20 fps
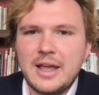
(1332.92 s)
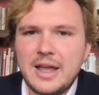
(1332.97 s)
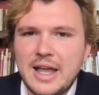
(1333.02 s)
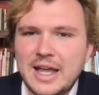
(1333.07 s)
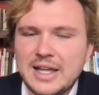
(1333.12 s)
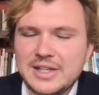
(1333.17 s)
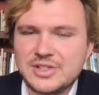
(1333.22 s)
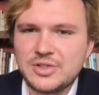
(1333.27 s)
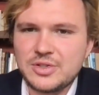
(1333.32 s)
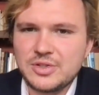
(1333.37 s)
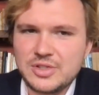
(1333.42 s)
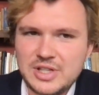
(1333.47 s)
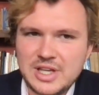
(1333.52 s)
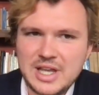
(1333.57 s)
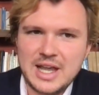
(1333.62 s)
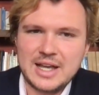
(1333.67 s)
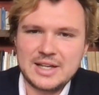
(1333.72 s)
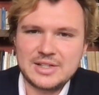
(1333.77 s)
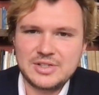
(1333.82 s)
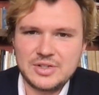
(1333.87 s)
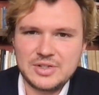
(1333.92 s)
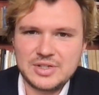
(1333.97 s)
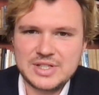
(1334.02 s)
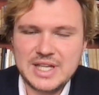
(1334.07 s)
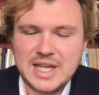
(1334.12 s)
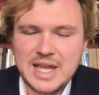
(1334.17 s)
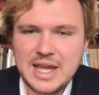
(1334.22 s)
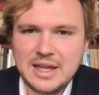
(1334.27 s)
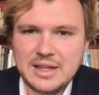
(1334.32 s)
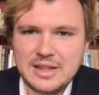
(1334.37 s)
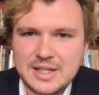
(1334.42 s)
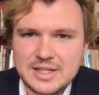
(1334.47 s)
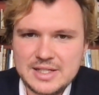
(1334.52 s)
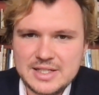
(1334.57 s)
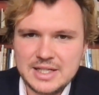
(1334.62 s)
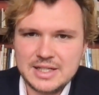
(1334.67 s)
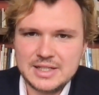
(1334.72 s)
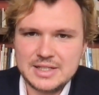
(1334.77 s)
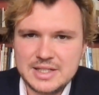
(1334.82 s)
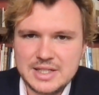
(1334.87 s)
As you say, this
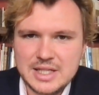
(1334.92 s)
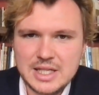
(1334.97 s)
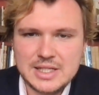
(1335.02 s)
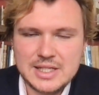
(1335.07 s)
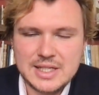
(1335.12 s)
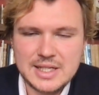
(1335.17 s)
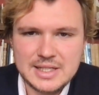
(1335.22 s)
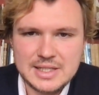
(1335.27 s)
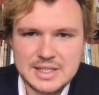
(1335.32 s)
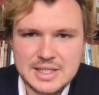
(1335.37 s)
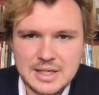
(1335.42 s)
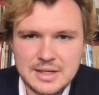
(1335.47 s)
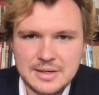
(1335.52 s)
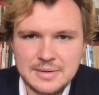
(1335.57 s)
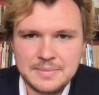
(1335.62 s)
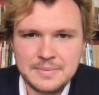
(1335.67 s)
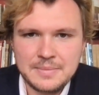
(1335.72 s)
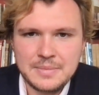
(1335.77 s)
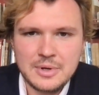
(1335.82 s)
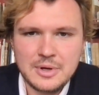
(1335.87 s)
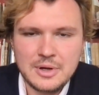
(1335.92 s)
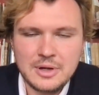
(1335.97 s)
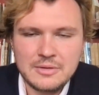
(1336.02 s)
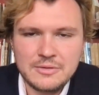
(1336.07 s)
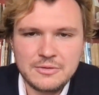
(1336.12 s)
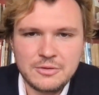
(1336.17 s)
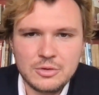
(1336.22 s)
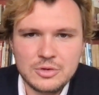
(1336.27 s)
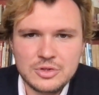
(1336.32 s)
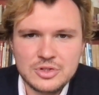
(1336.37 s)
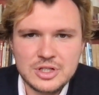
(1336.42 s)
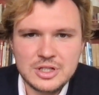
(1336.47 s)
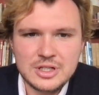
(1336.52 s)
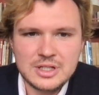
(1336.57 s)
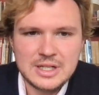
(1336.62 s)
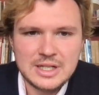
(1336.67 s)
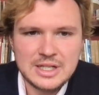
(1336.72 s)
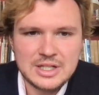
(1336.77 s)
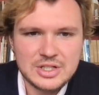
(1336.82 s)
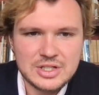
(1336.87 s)
is
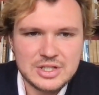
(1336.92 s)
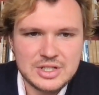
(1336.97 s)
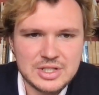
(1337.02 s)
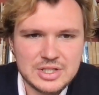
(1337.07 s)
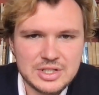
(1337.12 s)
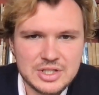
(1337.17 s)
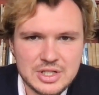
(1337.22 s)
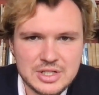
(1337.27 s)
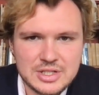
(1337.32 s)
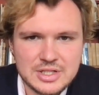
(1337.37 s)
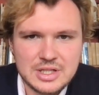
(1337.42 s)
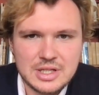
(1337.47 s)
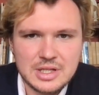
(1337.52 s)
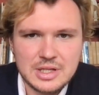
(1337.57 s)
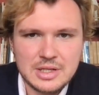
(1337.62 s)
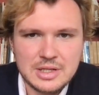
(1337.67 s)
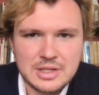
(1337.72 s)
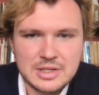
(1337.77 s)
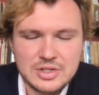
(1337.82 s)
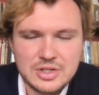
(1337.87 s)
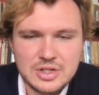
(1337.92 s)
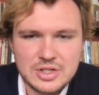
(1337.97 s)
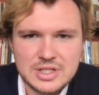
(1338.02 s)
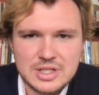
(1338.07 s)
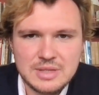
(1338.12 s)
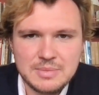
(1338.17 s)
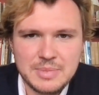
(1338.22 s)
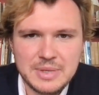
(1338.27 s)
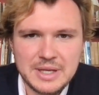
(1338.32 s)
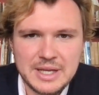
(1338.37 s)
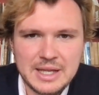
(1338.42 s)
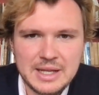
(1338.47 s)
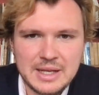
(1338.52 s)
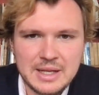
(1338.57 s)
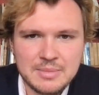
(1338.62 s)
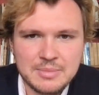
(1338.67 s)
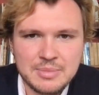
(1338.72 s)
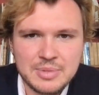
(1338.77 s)
unfortunately just the beginning,